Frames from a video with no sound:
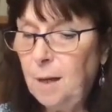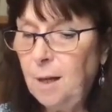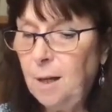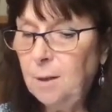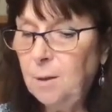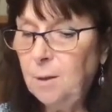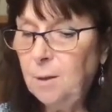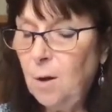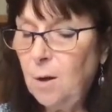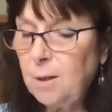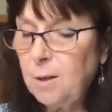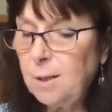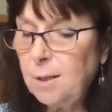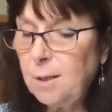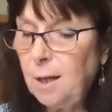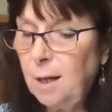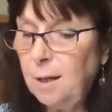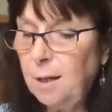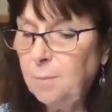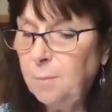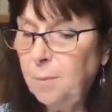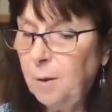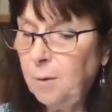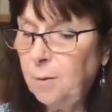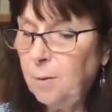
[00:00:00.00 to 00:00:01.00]

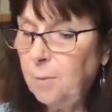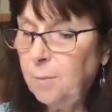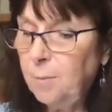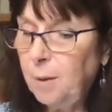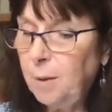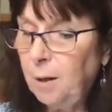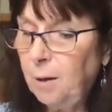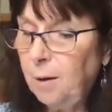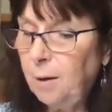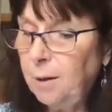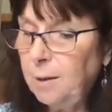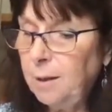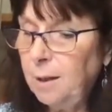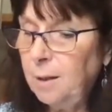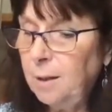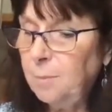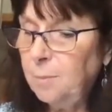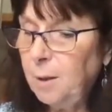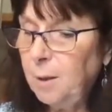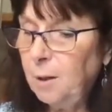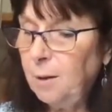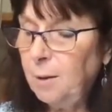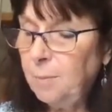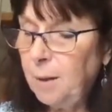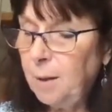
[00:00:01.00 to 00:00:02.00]
alongside Mother Mary and
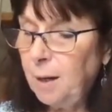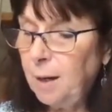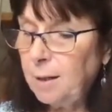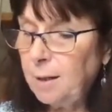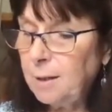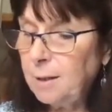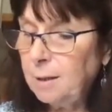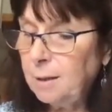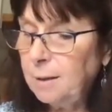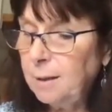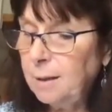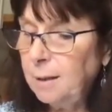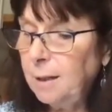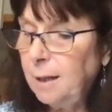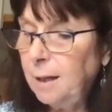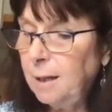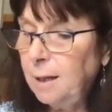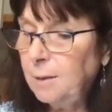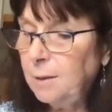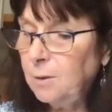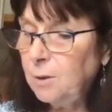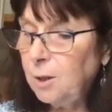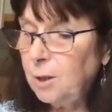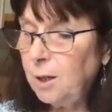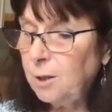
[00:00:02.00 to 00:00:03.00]
Mary Magdalene
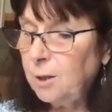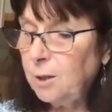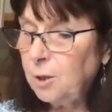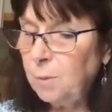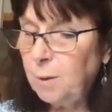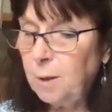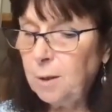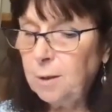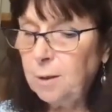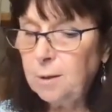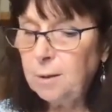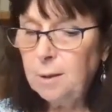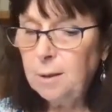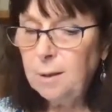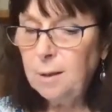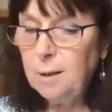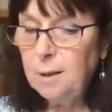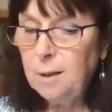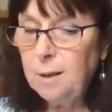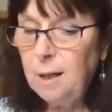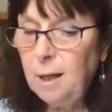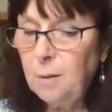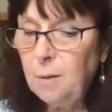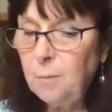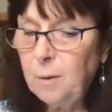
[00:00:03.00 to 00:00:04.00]
and Jeshua.
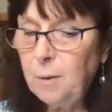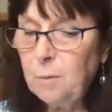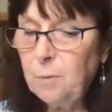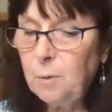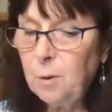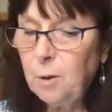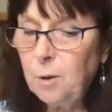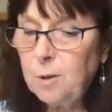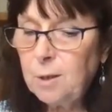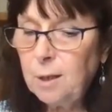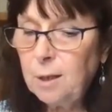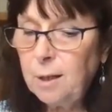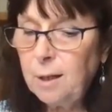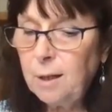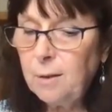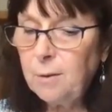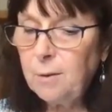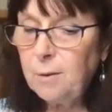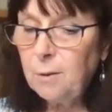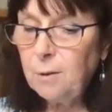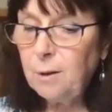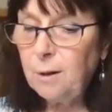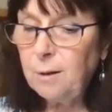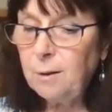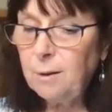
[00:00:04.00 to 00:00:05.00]
And we work
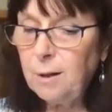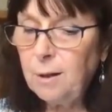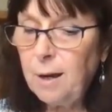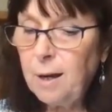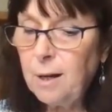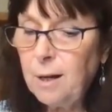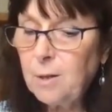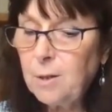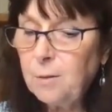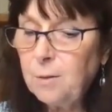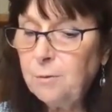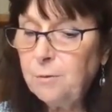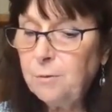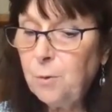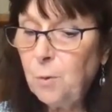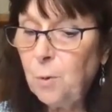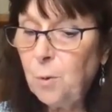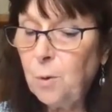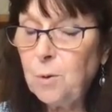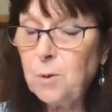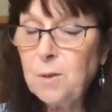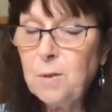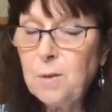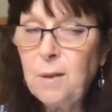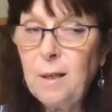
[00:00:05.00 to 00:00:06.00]
together uh, as a
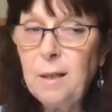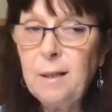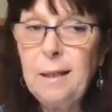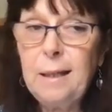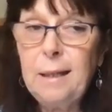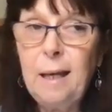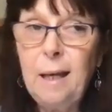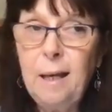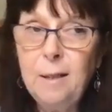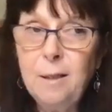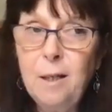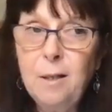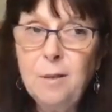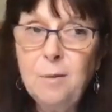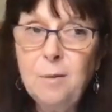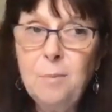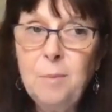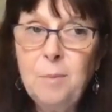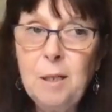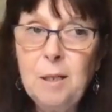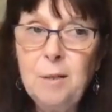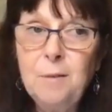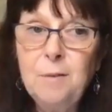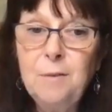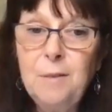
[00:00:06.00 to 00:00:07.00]
force that cannot
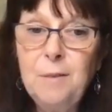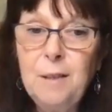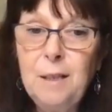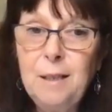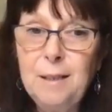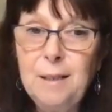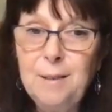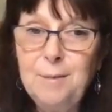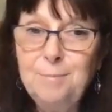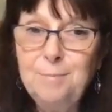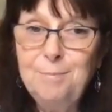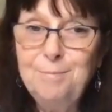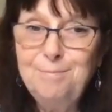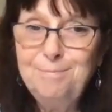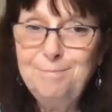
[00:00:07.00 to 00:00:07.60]
be defeated.